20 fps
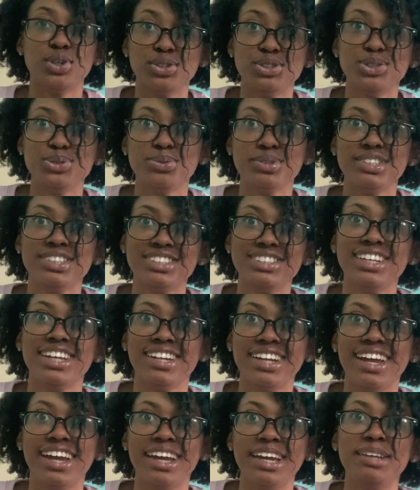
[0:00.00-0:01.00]
just wanted to say
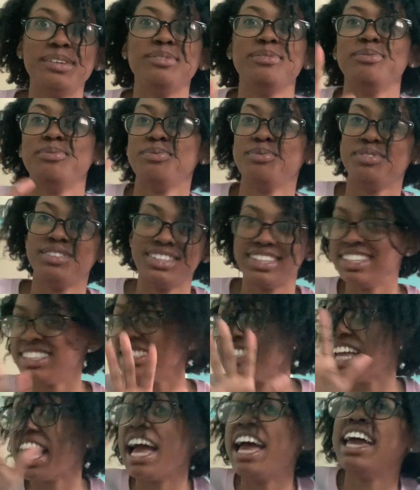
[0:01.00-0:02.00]
that it's
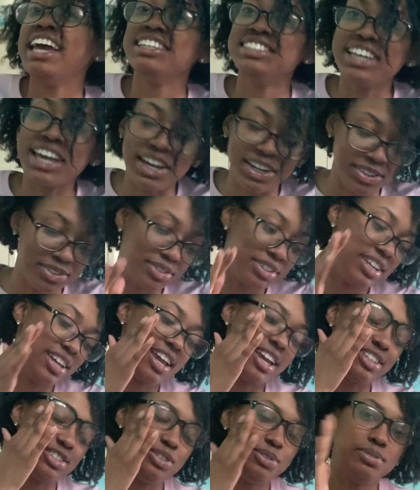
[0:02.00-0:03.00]
not as accurate
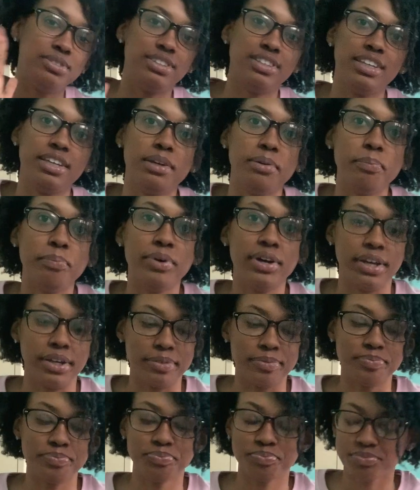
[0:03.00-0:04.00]
as you would think. But
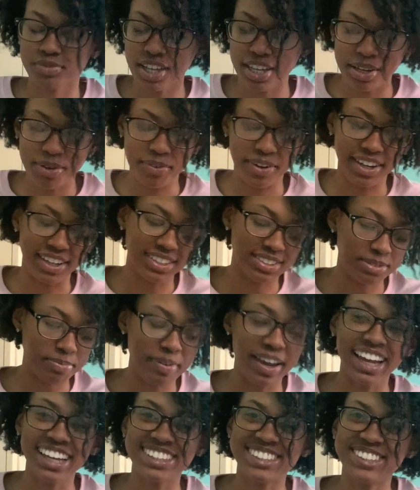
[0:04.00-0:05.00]
anyways,
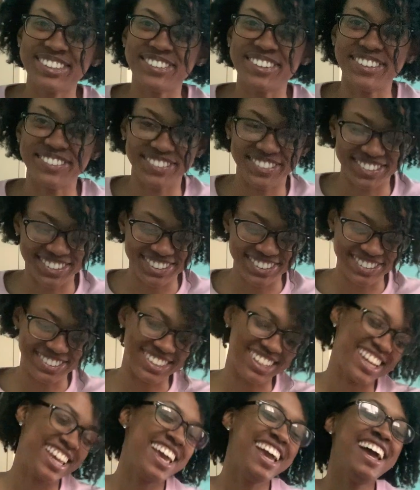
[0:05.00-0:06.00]
back to what we were
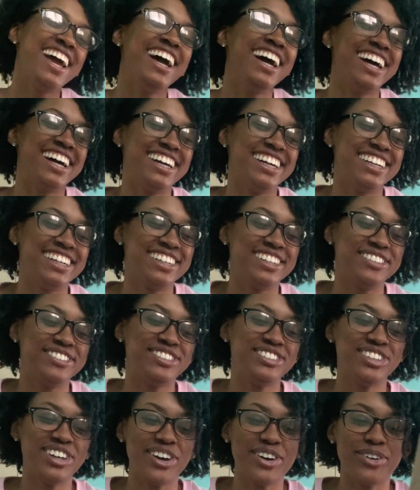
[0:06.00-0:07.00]
doing.
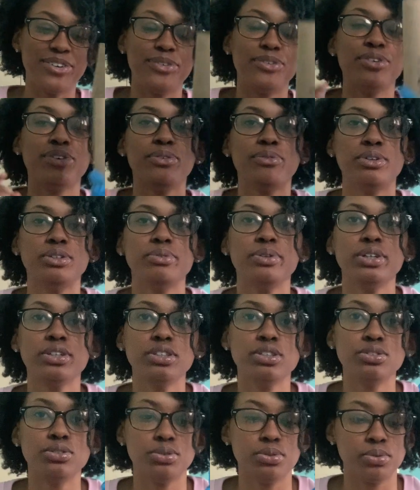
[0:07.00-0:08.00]
So what we're going
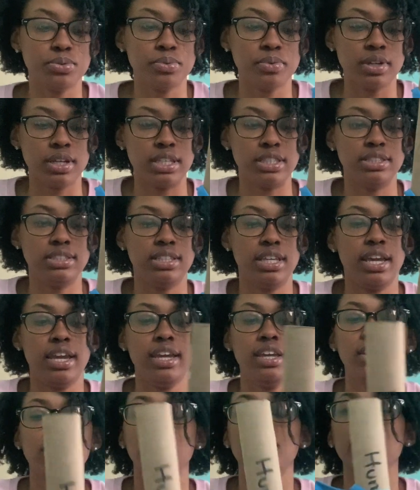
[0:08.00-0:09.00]
to do is
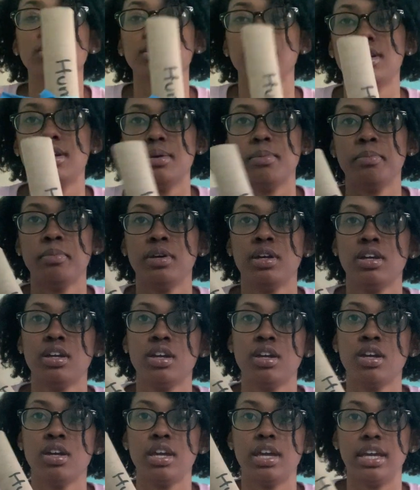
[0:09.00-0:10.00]
take your thumb
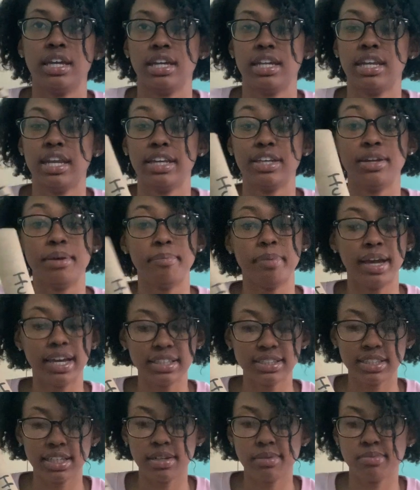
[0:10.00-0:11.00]
and connect your
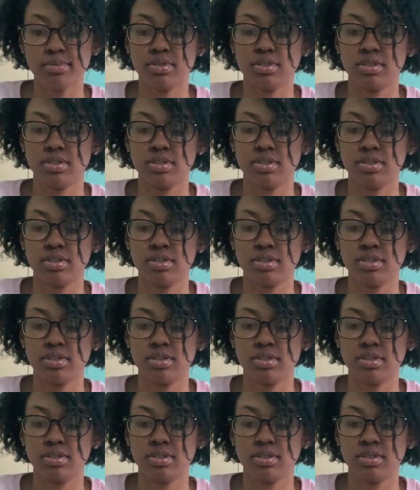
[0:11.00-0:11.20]
bicep